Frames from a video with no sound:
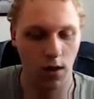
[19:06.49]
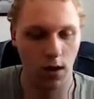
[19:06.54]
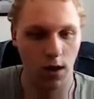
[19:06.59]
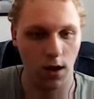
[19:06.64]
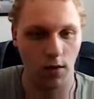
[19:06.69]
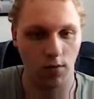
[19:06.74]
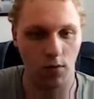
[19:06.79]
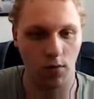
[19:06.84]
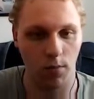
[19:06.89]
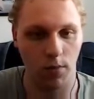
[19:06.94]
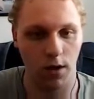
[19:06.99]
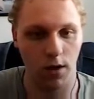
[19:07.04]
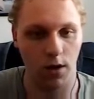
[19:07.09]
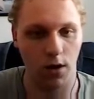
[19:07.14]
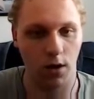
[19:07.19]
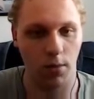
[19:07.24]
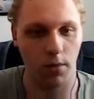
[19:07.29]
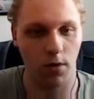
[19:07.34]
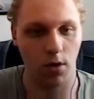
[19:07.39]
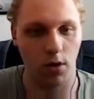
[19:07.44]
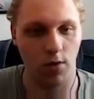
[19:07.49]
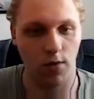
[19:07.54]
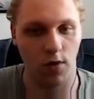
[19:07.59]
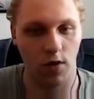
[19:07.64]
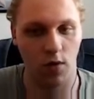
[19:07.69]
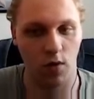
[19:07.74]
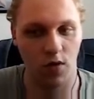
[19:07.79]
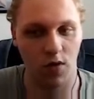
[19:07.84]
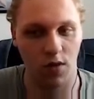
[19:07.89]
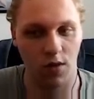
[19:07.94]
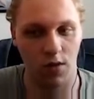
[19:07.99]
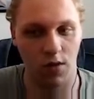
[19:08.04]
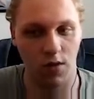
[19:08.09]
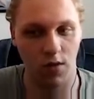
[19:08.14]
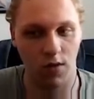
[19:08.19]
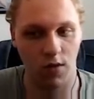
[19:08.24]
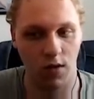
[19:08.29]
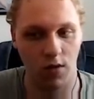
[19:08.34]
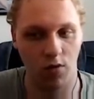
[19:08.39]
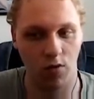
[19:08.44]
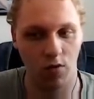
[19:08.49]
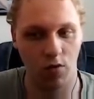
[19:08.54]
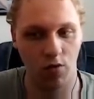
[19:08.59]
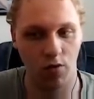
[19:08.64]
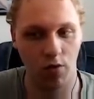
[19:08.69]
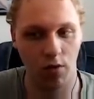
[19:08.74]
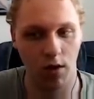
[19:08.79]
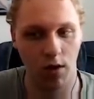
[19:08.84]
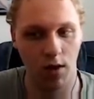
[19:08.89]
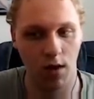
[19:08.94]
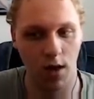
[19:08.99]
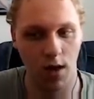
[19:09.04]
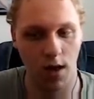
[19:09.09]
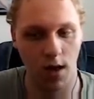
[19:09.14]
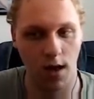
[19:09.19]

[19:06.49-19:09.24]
and will be in double quotes since it's a string.